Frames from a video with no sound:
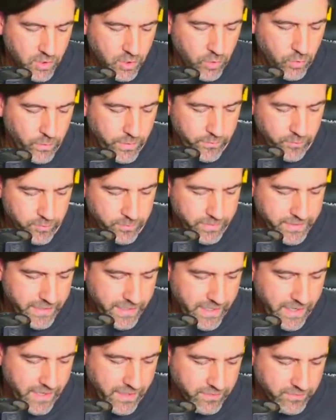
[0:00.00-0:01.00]
we would be
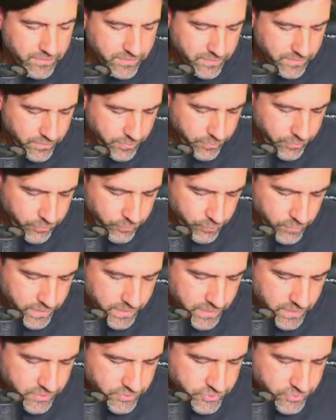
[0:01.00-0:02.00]
at
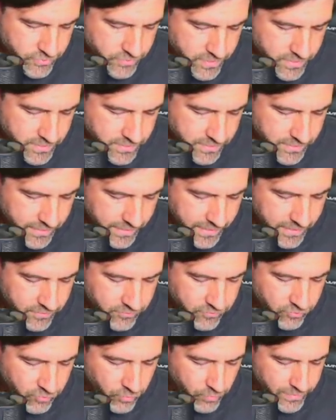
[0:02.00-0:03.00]

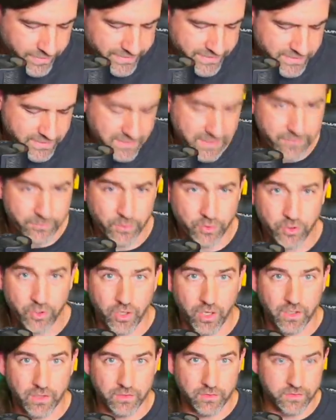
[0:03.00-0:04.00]

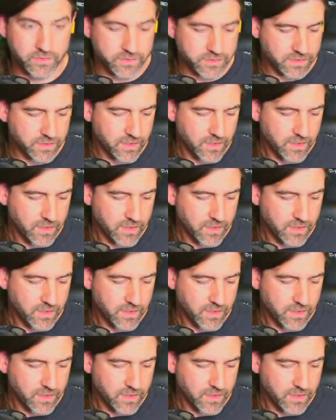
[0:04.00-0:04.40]
$327.